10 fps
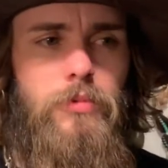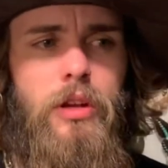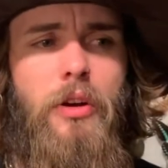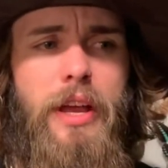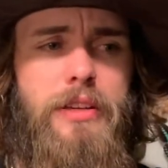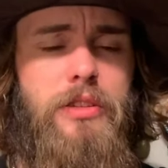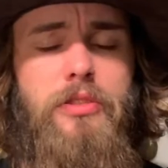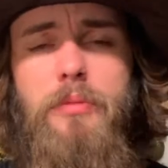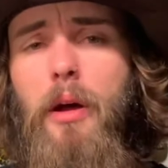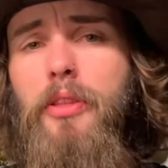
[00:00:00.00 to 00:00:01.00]
Okay, so
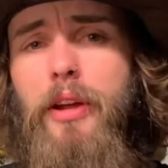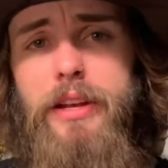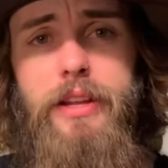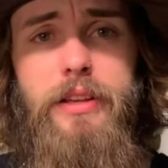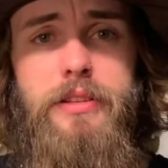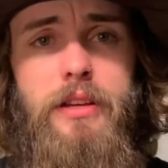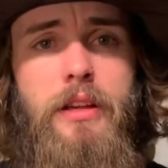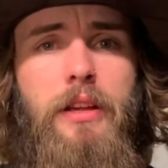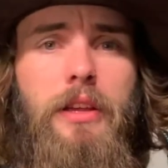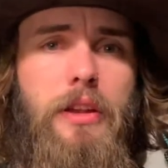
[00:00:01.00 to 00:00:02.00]
some other ideas.
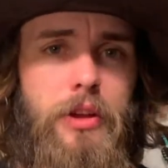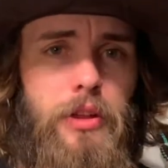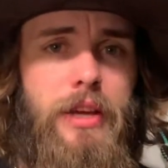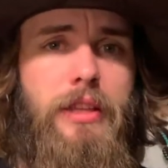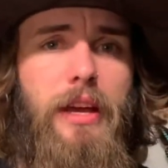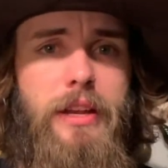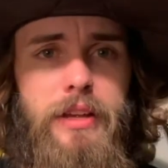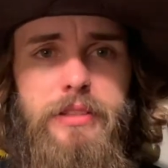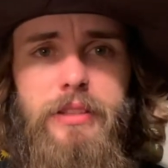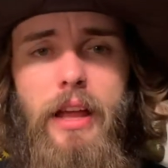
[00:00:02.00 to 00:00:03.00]
You like the
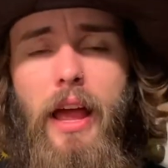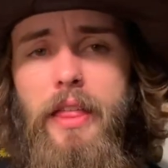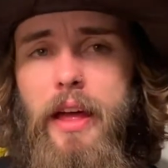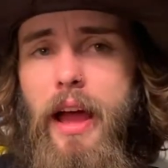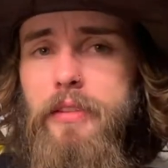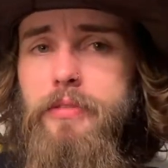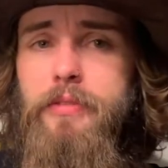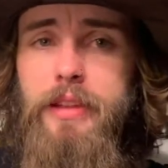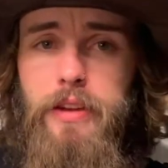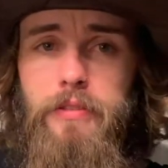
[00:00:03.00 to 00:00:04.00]
ideas I've
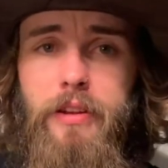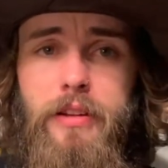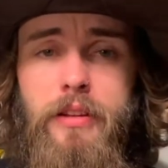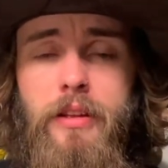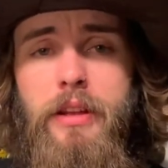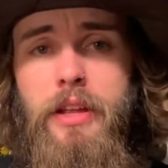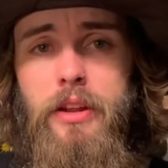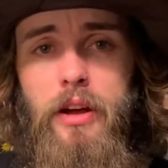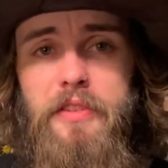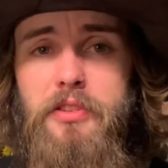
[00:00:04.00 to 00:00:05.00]
given.
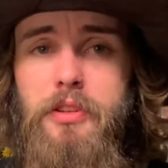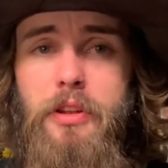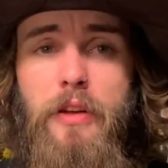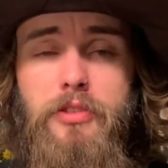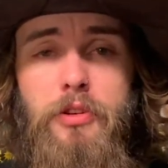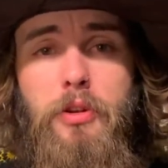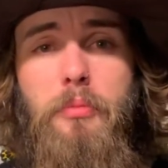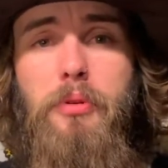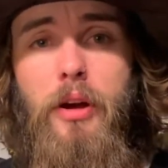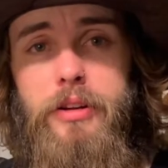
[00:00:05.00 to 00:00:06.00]
I've shown you a
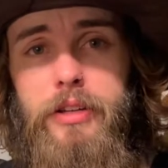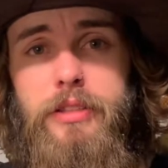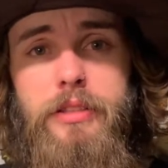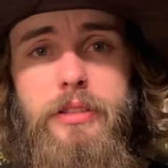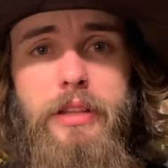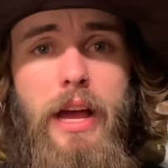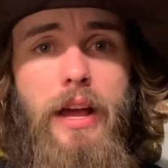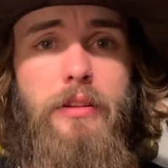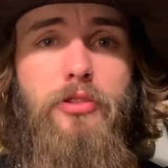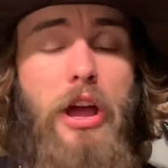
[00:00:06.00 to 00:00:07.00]
product
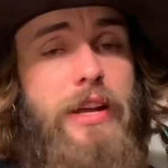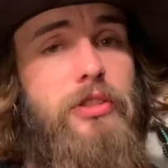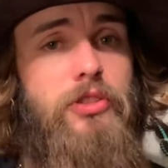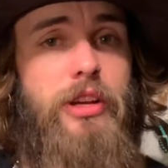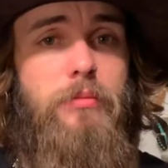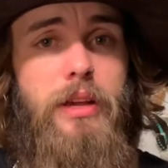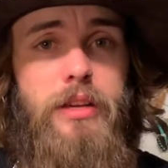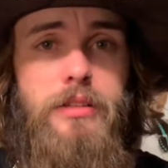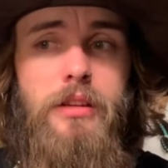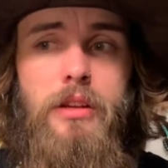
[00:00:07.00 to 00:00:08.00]
that Dragon Strand
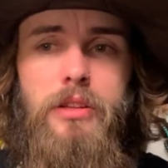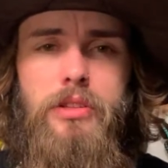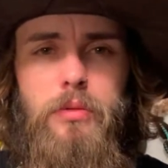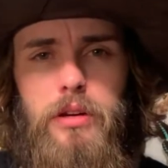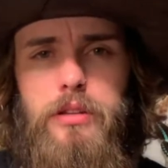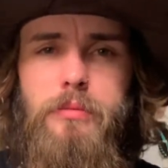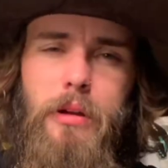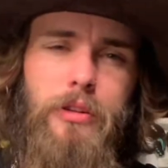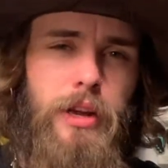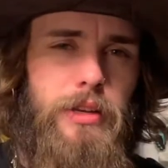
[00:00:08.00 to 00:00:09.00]
makes. So what are some
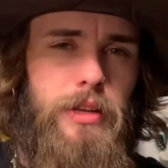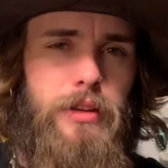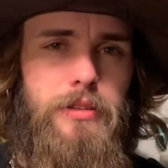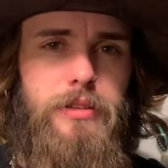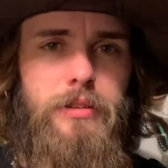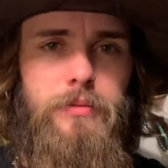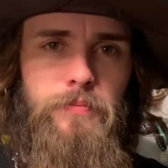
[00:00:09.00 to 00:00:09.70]
other ideas?